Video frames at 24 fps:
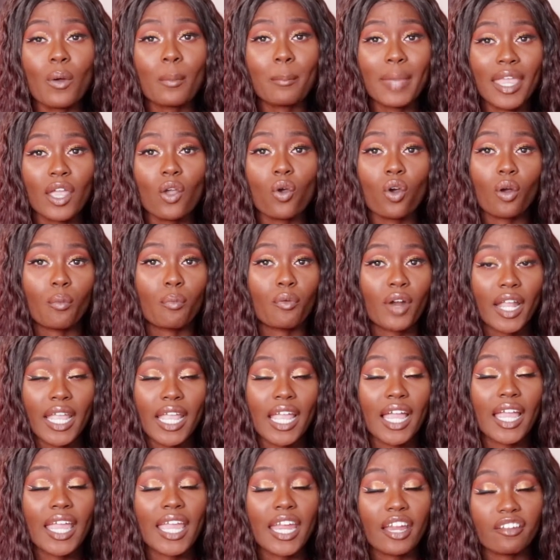make or break
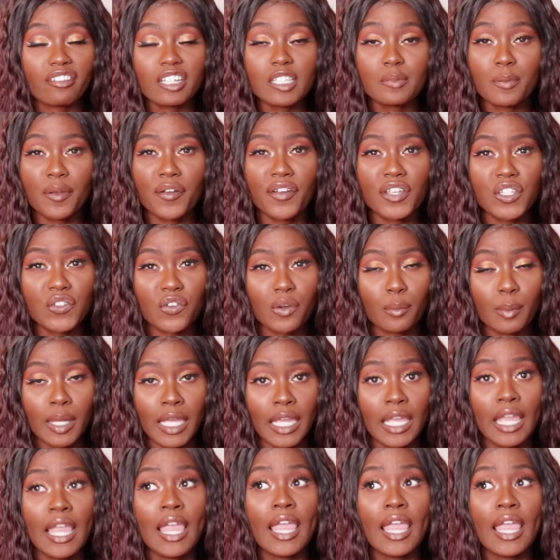a hair experience for me.